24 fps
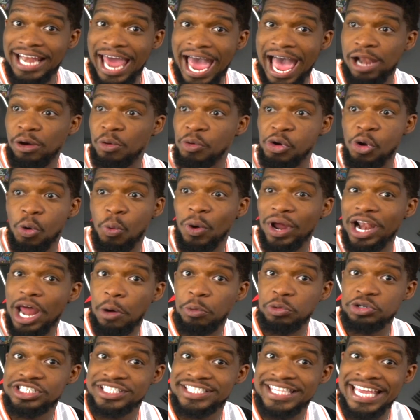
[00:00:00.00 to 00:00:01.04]
I don't know what I
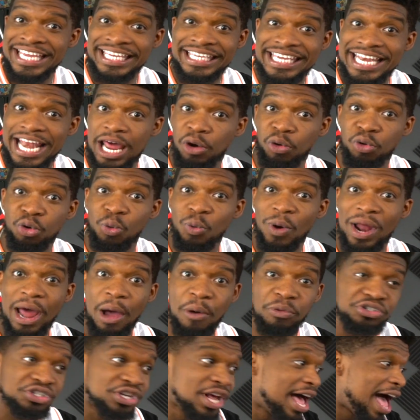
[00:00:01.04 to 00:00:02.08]
was thinking.
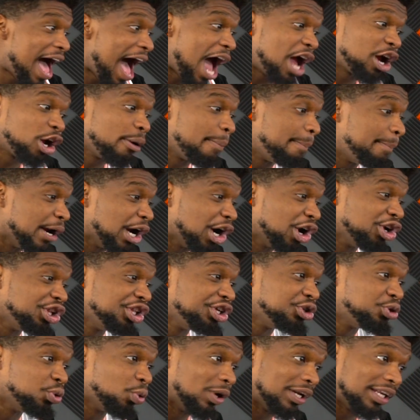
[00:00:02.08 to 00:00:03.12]
I could
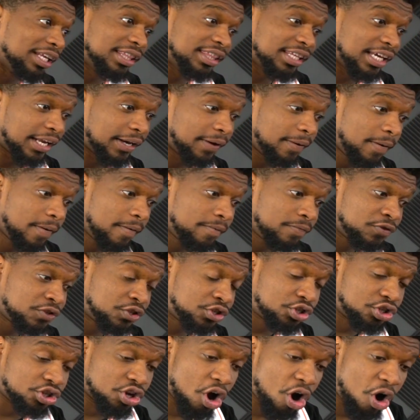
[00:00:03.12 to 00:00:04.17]
barely do anything.
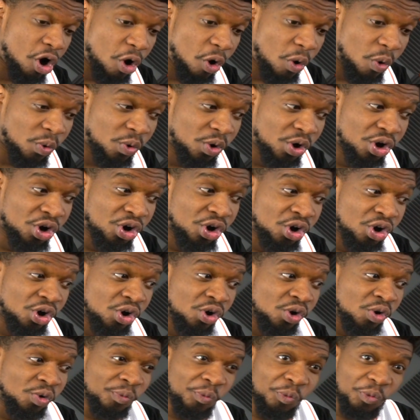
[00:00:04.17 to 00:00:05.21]
So
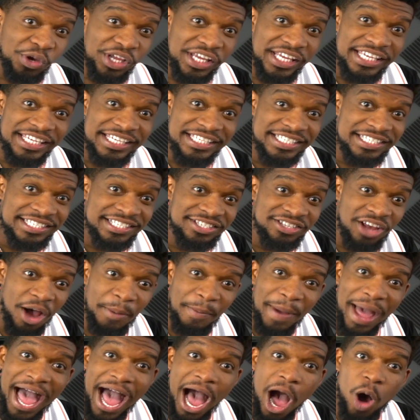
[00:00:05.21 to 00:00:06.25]
we
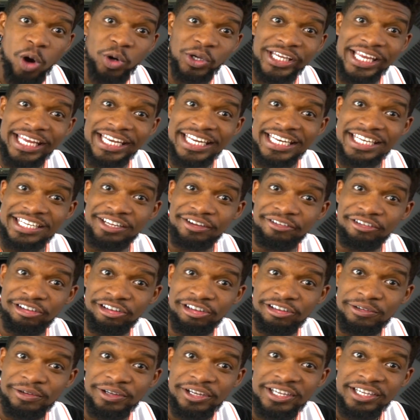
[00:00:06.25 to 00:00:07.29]
somehow get
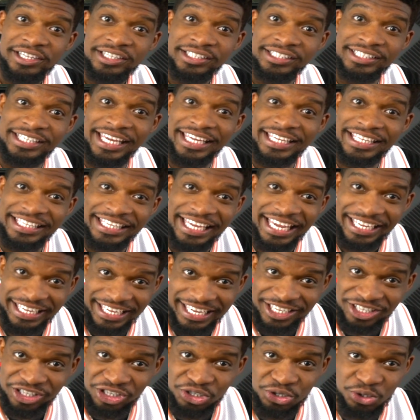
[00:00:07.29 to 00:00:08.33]

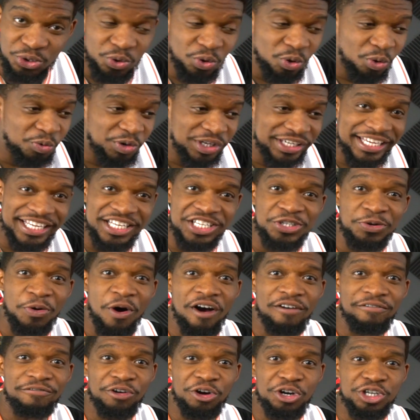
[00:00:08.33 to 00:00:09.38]
to school. We get to
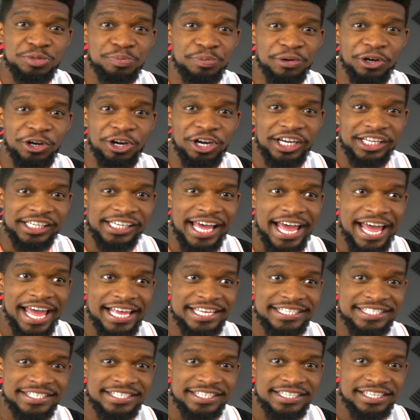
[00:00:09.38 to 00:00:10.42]
our first period
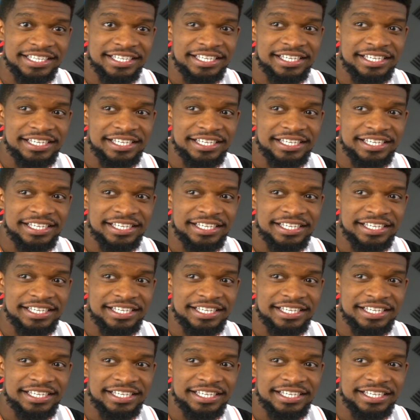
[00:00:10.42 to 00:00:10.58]
class.